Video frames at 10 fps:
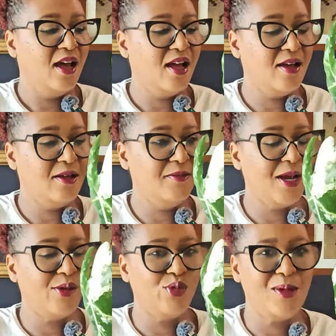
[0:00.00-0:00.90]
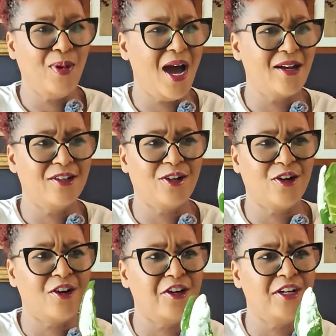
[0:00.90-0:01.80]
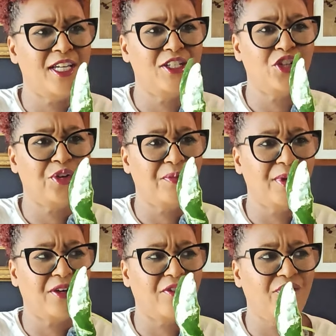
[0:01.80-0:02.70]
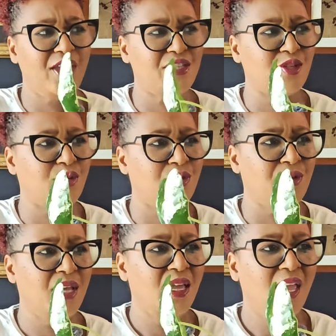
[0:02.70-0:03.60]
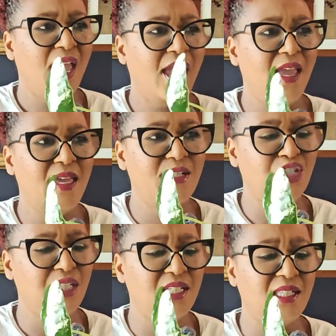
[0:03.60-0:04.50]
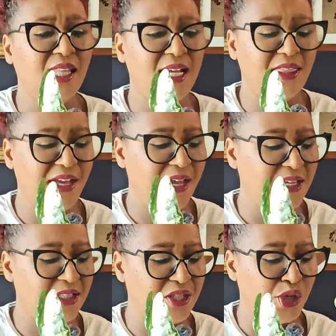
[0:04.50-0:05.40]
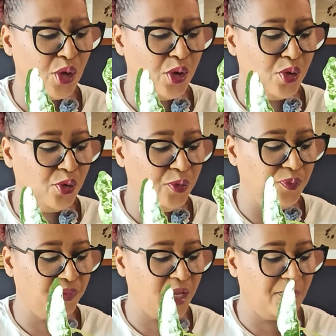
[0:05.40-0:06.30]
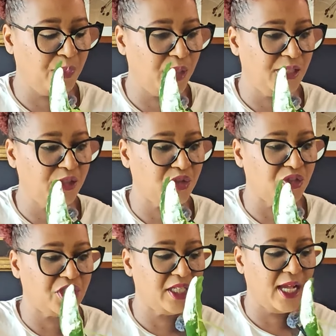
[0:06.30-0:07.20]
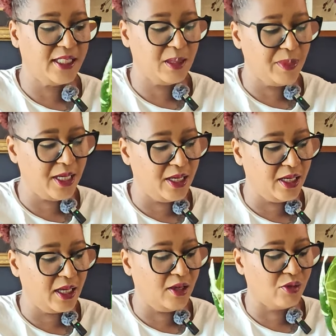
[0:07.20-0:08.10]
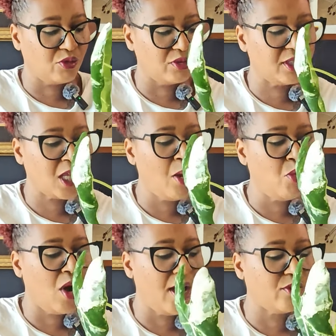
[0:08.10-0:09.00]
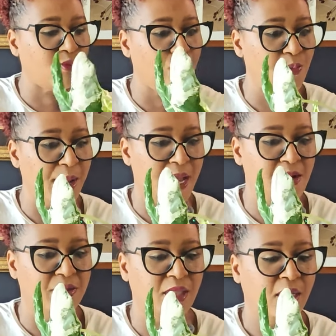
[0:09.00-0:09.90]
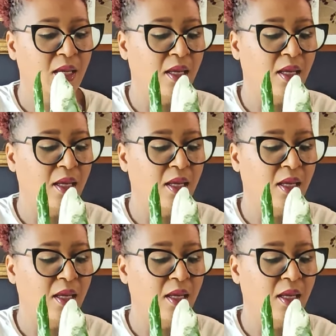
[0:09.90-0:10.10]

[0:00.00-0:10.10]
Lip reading: I repotted her into a bigger vessel, and she didn't like that. So I'm pretty sure she likes to be somewhat root bound.